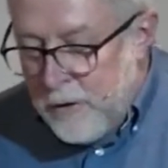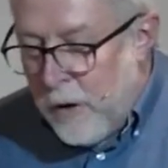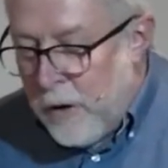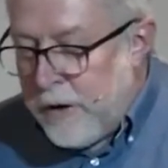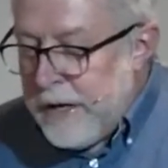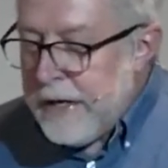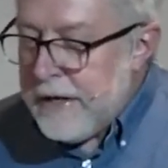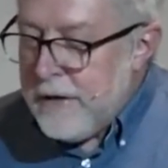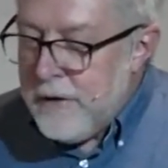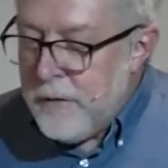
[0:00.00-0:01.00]
Lord,
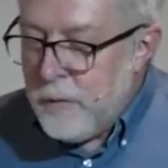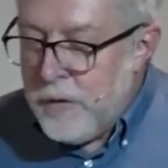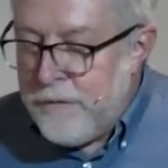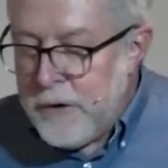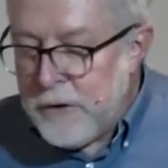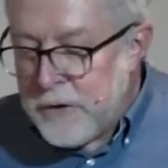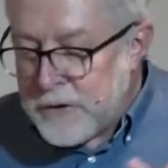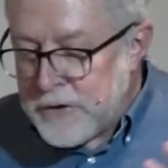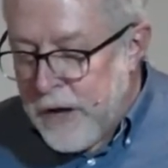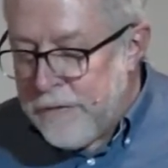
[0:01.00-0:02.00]
reveal
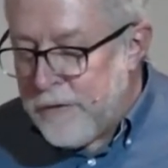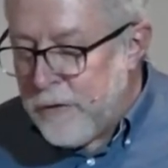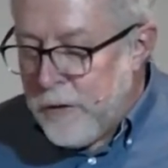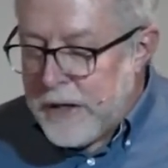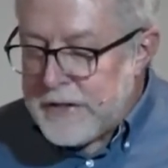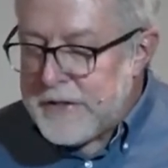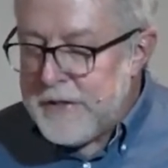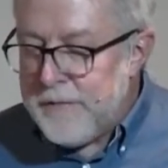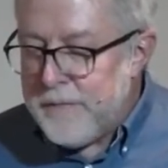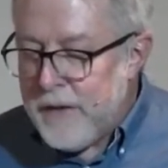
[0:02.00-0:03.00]
yourself to
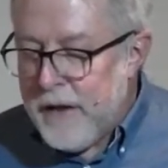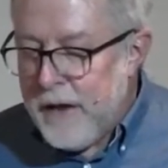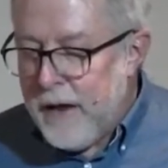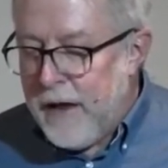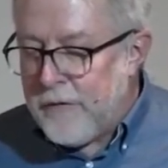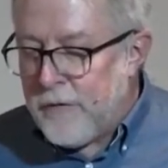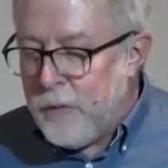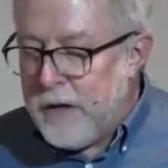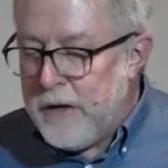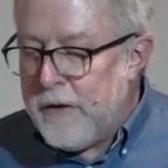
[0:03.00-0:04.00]
us as
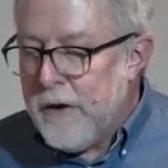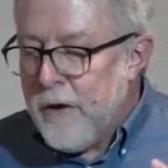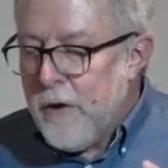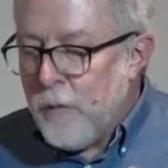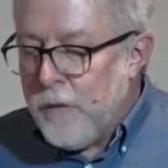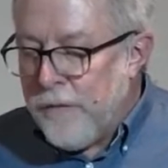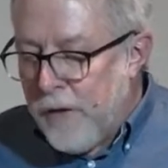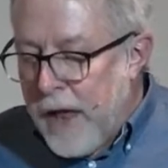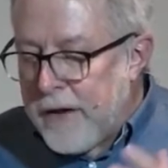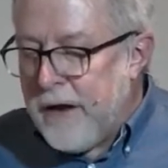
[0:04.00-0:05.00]
we
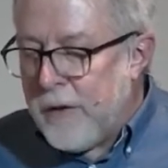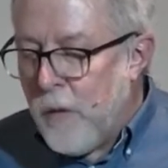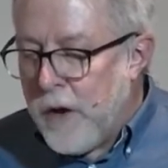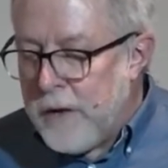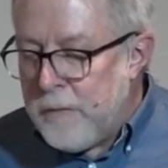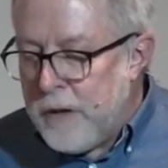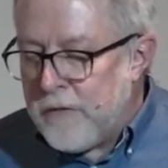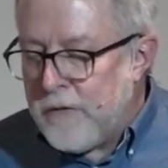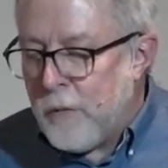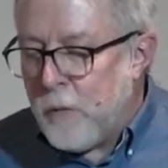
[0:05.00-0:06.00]
reflect on what it
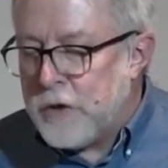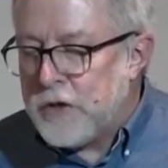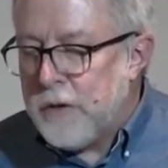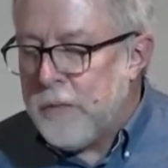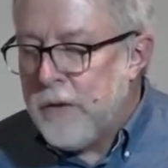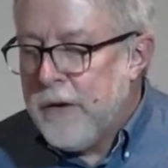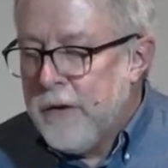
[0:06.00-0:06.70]
means to worship,